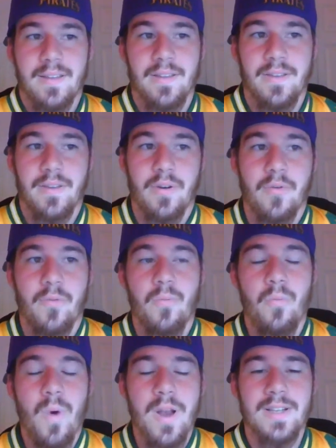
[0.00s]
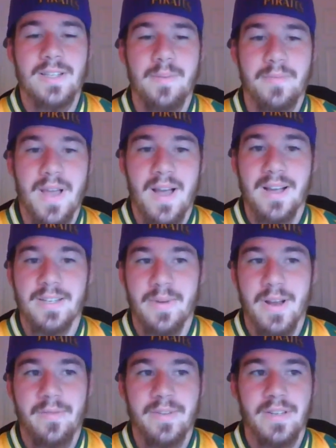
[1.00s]
Yo, what is up, guys? My
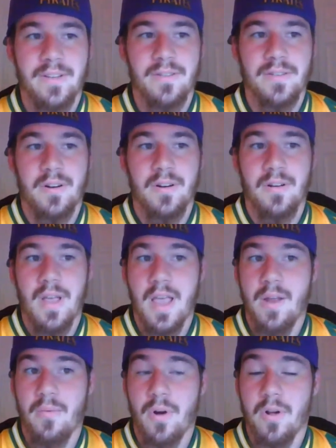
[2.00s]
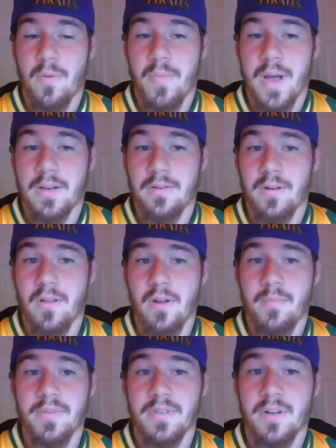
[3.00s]
name is Nicholas Earle, and welcome back to another
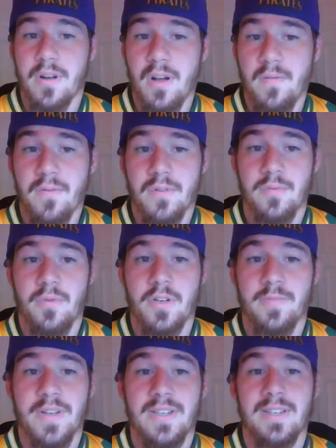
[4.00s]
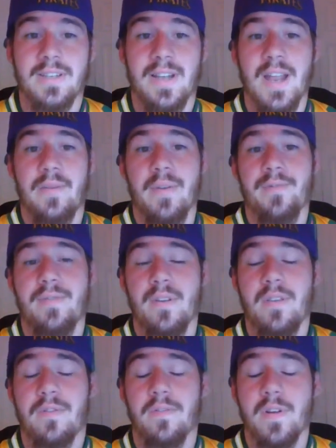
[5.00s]
episode of Earle Sports Bets. And today we have
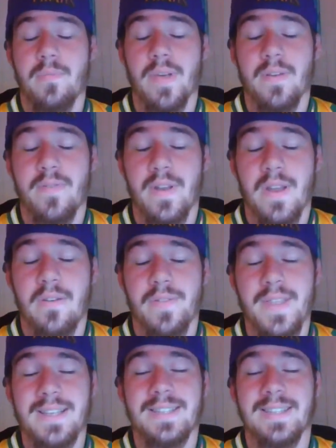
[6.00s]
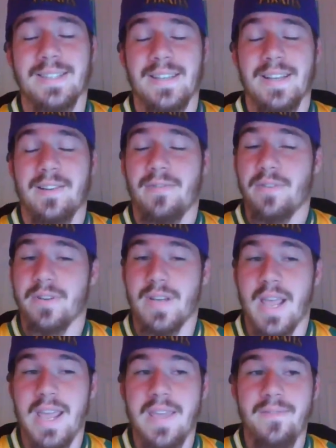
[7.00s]
another free pick video. This for
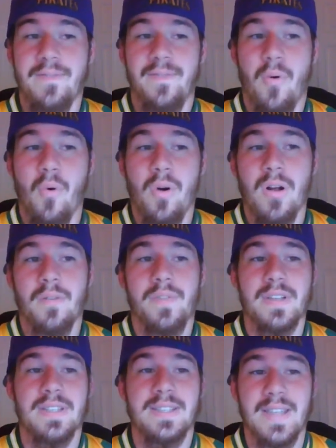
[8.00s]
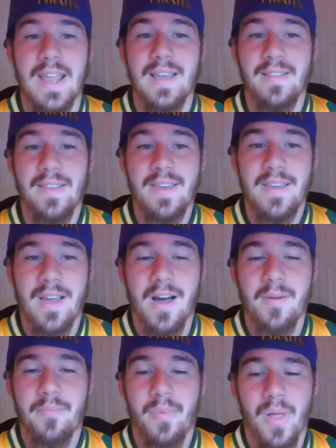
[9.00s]
Game 4 of the Stanley
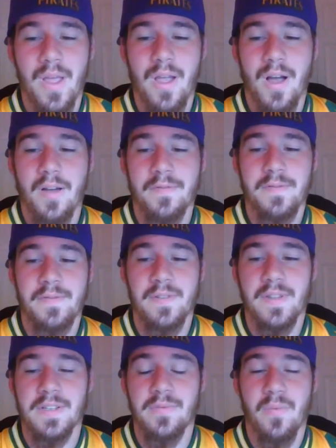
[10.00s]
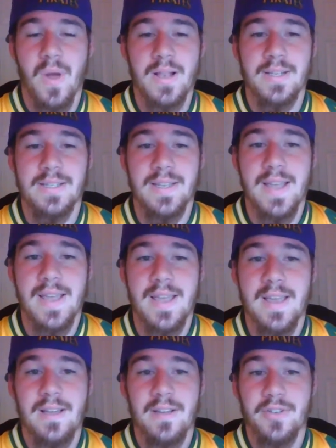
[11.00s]
Cup playoffs for this Wednesday,
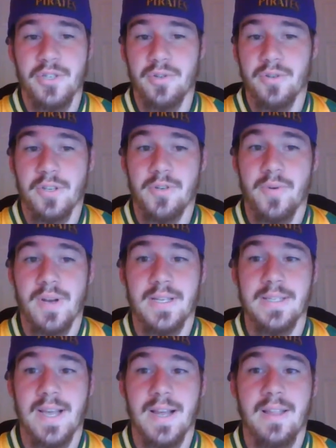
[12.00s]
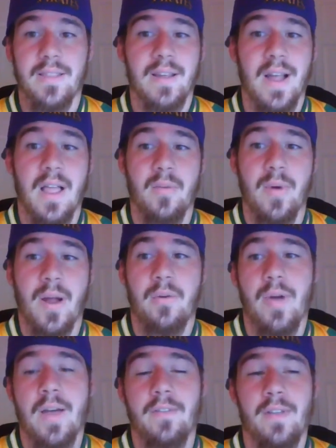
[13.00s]
June the 22nd. The Colorado
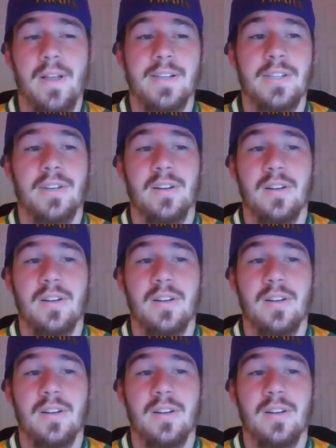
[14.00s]
Avalanche